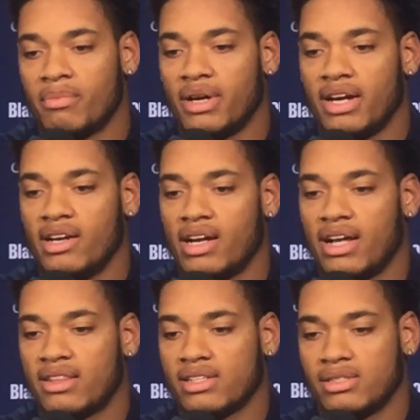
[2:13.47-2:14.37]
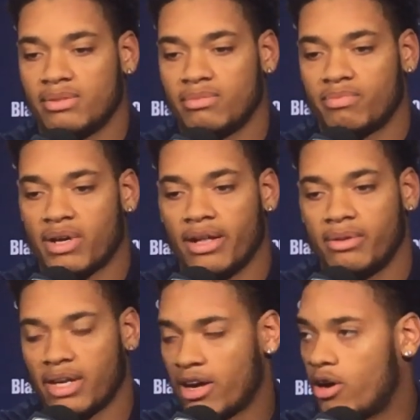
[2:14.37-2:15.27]
but I think
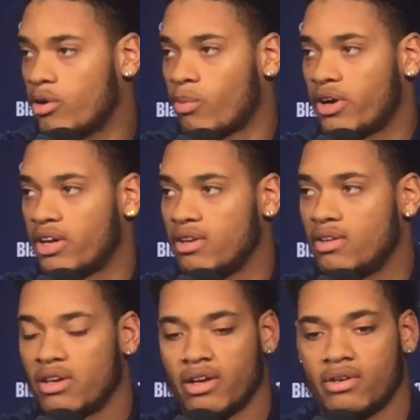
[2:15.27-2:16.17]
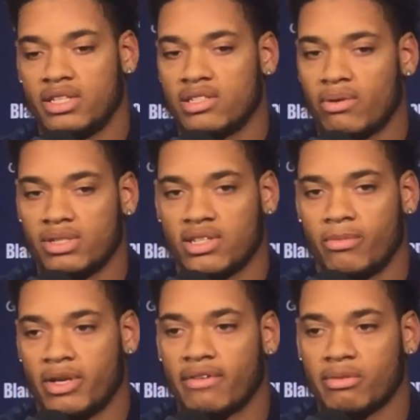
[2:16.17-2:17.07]
probably like hardworking. You know, he's always
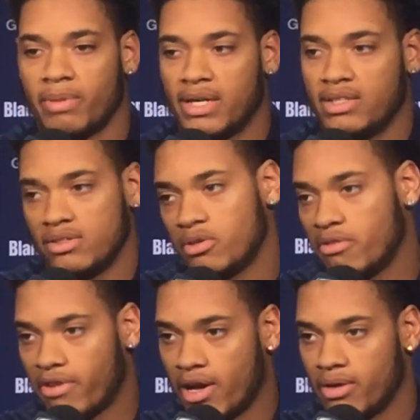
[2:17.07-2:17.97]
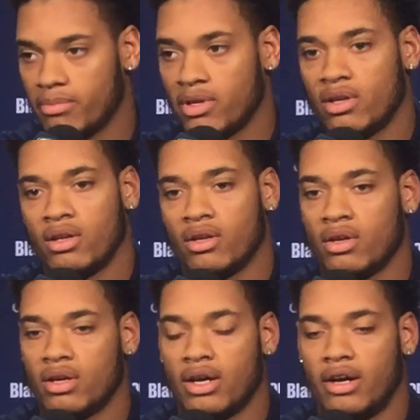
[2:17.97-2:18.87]
someone after practice you can find him
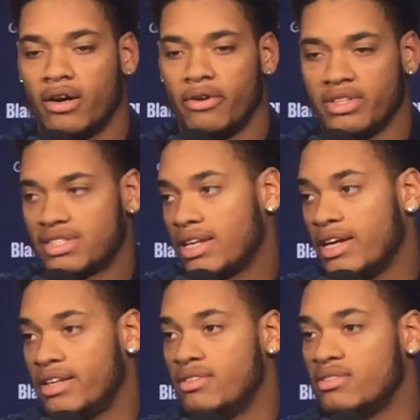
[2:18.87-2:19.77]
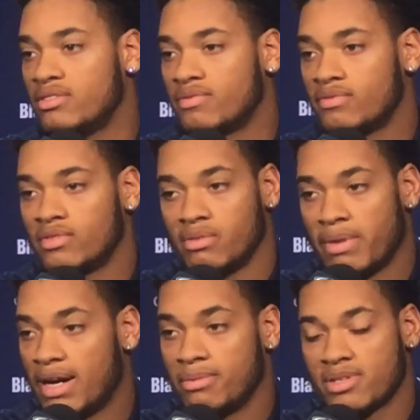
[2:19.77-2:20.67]
uh, on the sled
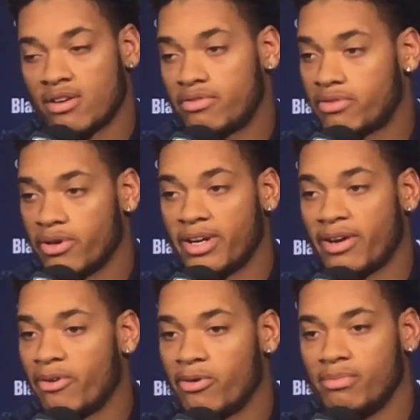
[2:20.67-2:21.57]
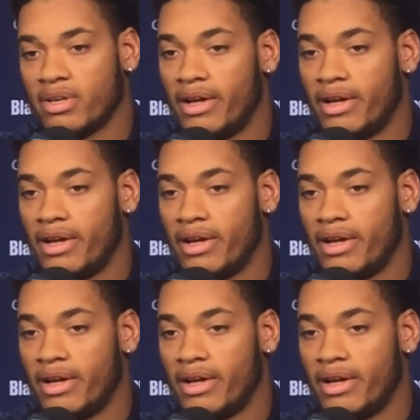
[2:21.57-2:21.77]
by himself or in a group.